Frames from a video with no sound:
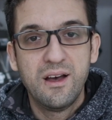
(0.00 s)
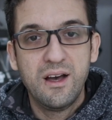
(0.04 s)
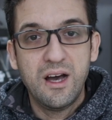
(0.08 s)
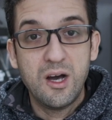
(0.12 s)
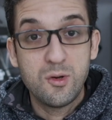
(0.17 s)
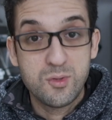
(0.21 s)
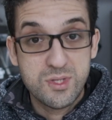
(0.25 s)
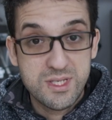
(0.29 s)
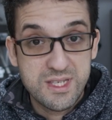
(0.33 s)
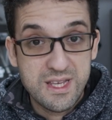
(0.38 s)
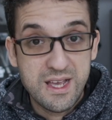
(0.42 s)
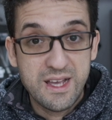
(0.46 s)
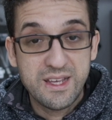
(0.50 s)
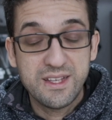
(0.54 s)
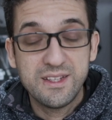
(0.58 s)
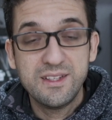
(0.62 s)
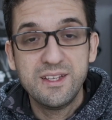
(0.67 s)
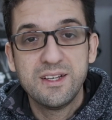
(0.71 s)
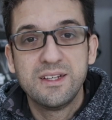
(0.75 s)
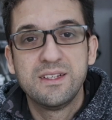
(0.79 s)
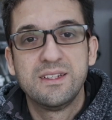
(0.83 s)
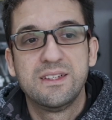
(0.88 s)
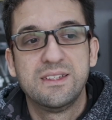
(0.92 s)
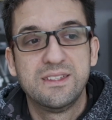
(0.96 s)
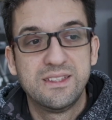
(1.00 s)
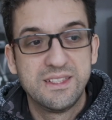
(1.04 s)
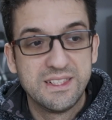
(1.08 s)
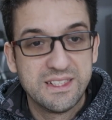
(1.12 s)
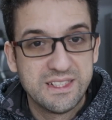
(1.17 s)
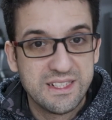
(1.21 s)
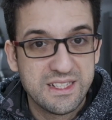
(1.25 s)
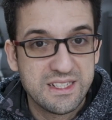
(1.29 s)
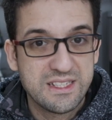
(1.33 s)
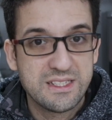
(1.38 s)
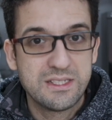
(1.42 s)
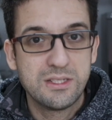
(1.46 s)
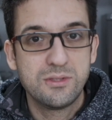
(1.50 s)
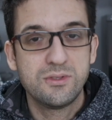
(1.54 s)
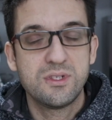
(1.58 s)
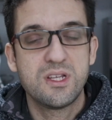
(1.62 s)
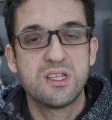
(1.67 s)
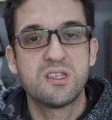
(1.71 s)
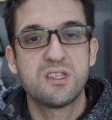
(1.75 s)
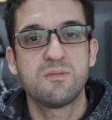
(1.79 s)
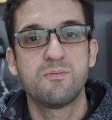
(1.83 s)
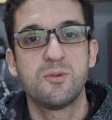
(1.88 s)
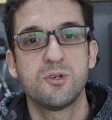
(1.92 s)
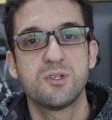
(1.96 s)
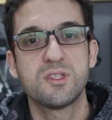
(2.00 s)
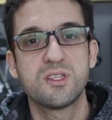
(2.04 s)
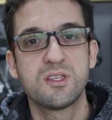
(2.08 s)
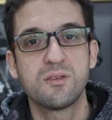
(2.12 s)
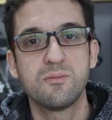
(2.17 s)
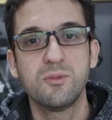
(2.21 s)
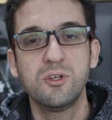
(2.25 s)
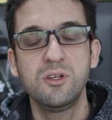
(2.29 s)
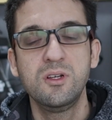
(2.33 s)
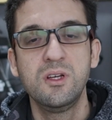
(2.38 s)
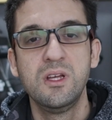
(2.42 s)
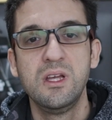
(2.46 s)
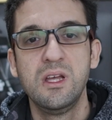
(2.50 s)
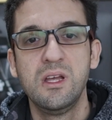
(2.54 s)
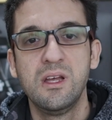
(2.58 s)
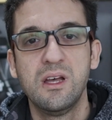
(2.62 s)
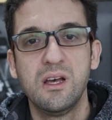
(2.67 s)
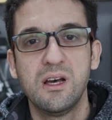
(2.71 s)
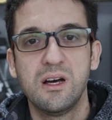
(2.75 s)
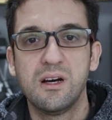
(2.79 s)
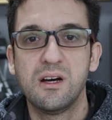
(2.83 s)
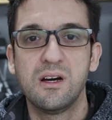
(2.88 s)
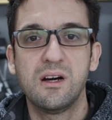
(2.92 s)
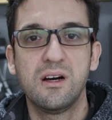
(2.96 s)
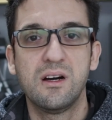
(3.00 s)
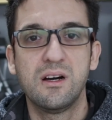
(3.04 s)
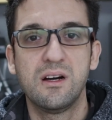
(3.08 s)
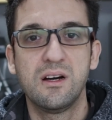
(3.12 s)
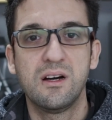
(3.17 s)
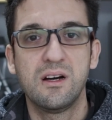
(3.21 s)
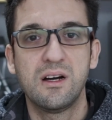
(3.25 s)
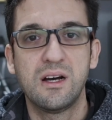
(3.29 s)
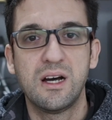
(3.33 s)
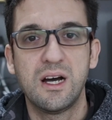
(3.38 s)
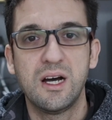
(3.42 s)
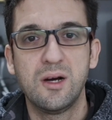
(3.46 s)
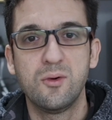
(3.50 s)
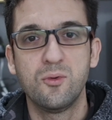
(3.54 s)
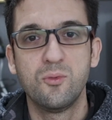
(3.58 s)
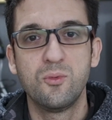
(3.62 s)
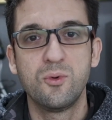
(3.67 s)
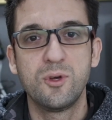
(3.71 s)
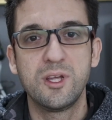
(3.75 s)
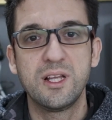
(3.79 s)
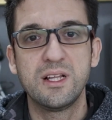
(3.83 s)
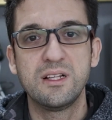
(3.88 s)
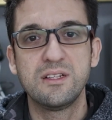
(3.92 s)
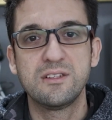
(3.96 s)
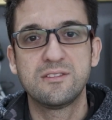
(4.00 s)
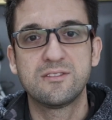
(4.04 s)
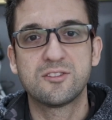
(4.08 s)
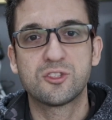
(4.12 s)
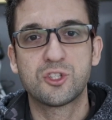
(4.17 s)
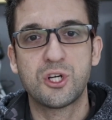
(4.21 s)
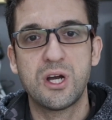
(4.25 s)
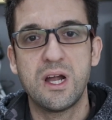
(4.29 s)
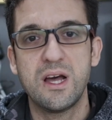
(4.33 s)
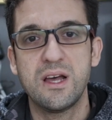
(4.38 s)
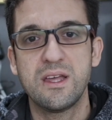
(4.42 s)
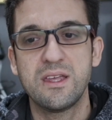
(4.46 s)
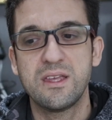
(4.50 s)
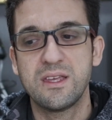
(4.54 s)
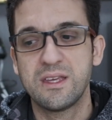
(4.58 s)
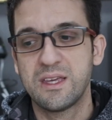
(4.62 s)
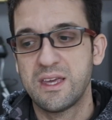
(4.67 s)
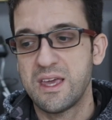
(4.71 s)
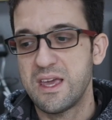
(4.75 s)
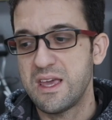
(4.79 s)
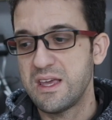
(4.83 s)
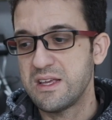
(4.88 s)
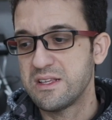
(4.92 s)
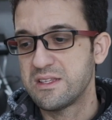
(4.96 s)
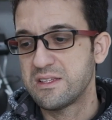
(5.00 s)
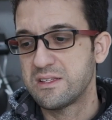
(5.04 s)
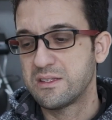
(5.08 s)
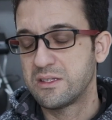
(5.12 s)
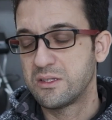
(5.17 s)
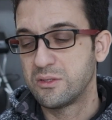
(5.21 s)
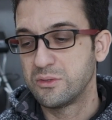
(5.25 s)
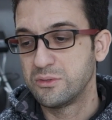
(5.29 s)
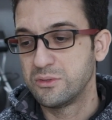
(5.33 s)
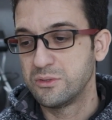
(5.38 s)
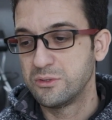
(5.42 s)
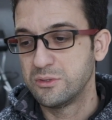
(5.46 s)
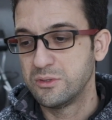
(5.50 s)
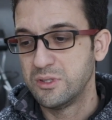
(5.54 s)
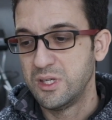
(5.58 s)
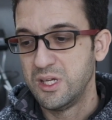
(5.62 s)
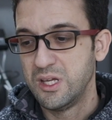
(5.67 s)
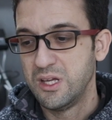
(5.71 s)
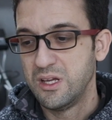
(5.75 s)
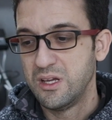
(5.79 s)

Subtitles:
outside as soon as possible. I will try in case to